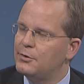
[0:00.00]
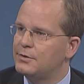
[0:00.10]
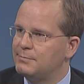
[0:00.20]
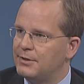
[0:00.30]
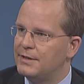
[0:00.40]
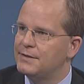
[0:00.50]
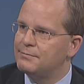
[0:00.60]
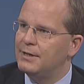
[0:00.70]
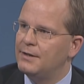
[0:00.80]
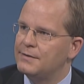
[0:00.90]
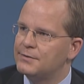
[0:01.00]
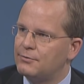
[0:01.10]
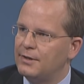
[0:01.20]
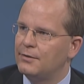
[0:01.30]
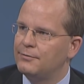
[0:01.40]
Of course, but that is really the
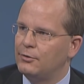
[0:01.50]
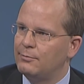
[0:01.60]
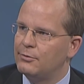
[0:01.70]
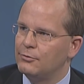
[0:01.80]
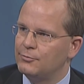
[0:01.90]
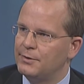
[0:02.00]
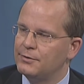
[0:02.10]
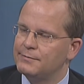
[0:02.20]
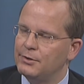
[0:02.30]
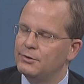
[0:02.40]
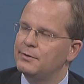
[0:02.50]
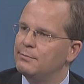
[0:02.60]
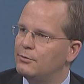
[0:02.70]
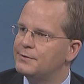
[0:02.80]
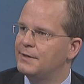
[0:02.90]
strength of our approach, because we're not
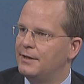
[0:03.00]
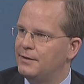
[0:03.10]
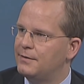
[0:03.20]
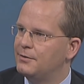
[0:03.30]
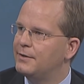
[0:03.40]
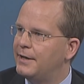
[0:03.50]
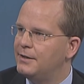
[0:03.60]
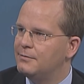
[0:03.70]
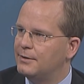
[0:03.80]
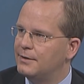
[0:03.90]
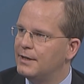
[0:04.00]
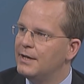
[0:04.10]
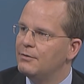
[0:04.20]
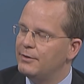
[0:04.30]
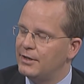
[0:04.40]
imposing anything on anyone.
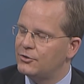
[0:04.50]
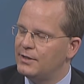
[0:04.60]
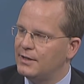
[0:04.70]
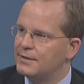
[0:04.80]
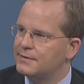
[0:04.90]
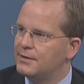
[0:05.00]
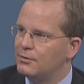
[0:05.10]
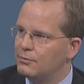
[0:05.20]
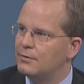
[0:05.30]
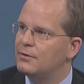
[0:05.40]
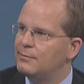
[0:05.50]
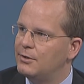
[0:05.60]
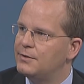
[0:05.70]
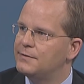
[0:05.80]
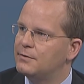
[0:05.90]
We're actually asking local
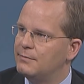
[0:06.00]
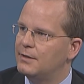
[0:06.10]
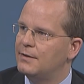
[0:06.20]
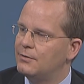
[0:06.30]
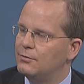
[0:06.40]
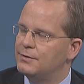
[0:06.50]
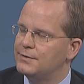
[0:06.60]
communities to make their own